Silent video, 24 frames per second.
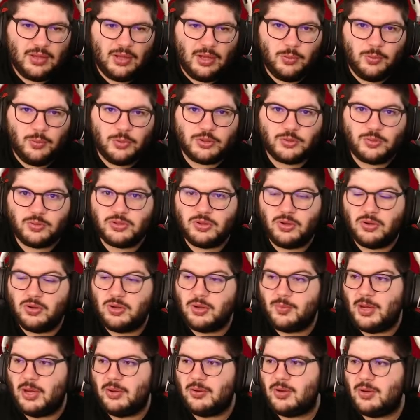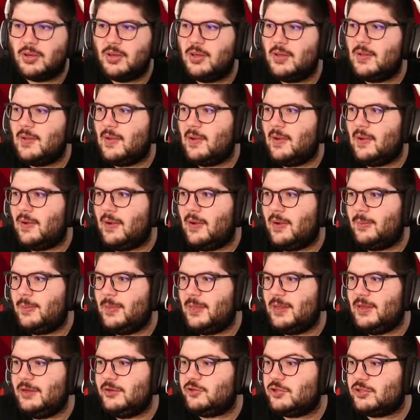which we'll talk about
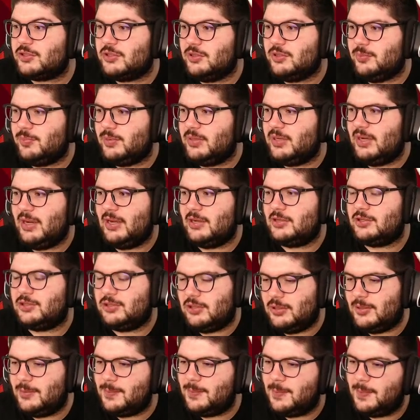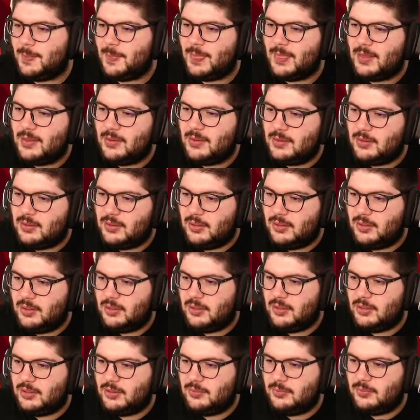in just a bit, actually.
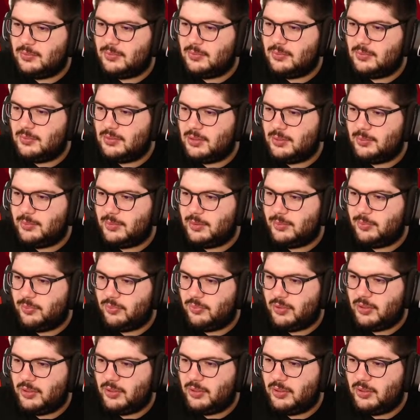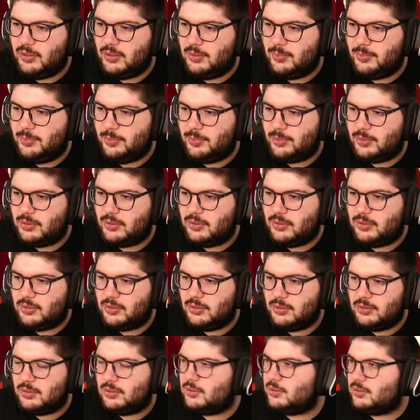Let me bring up...
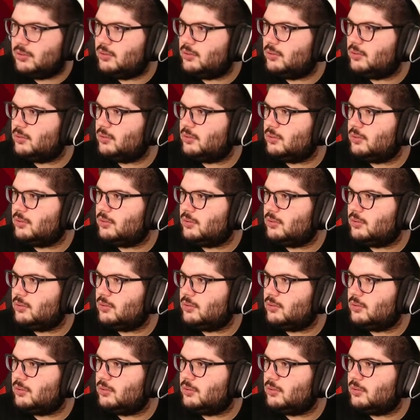I'm